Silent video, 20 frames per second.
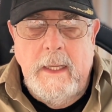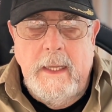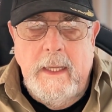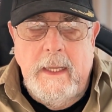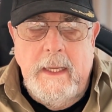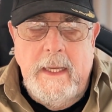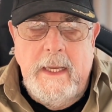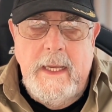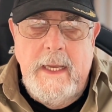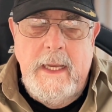
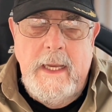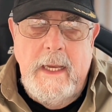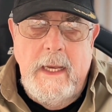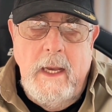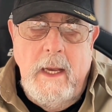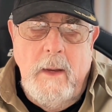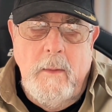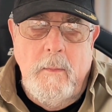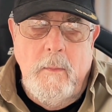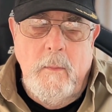he
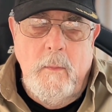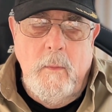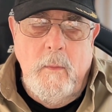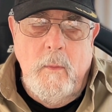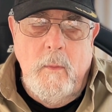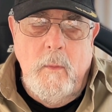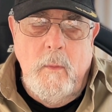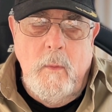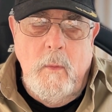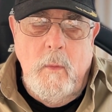
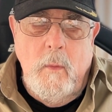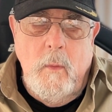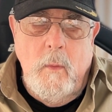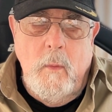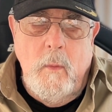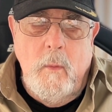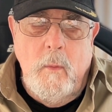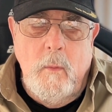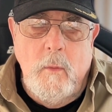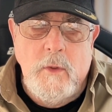
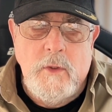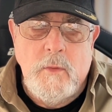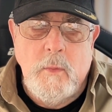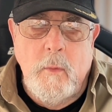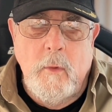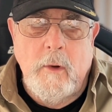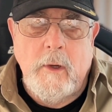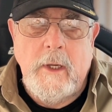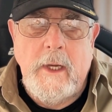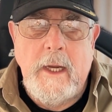was
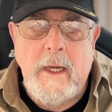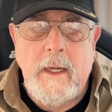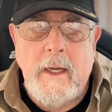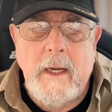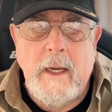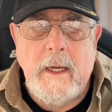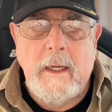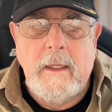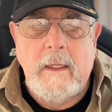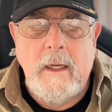working
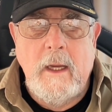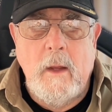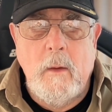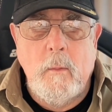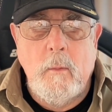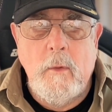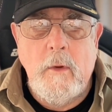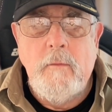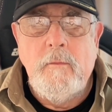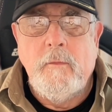at
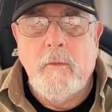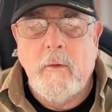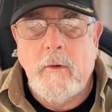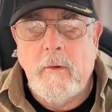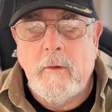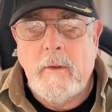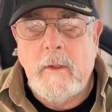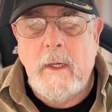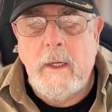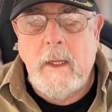
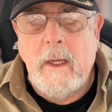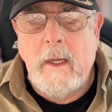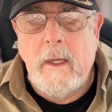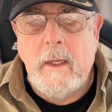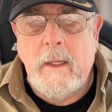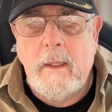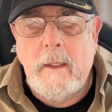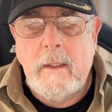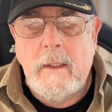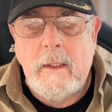Woodford
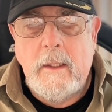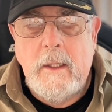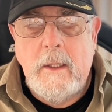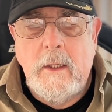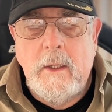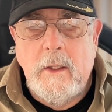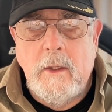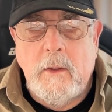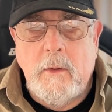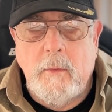
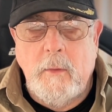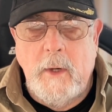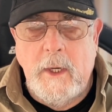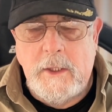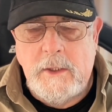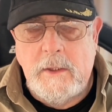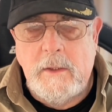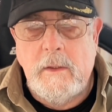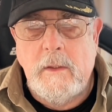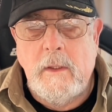
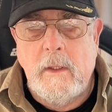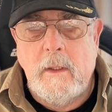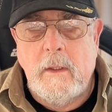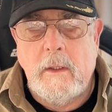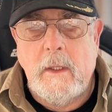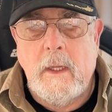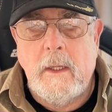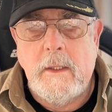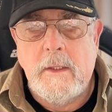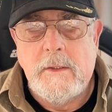
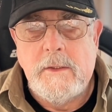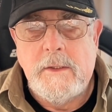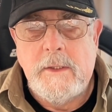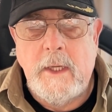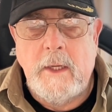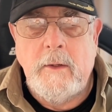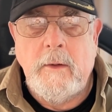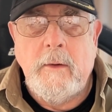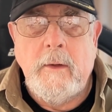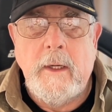Correctional
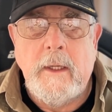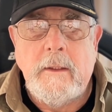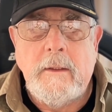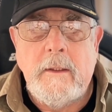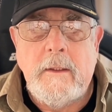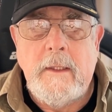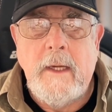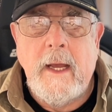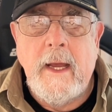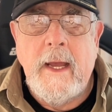Center at
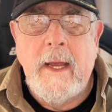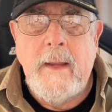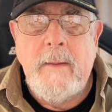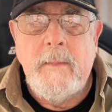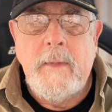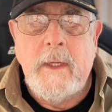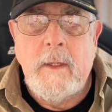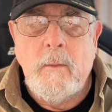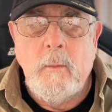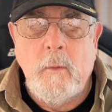the
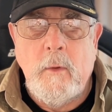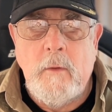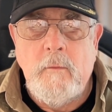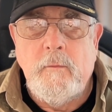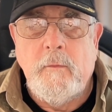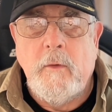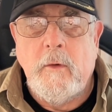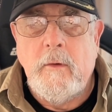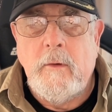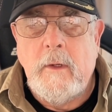time in
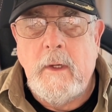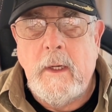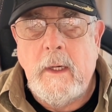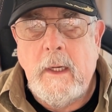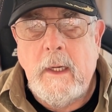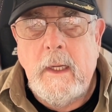Woodford,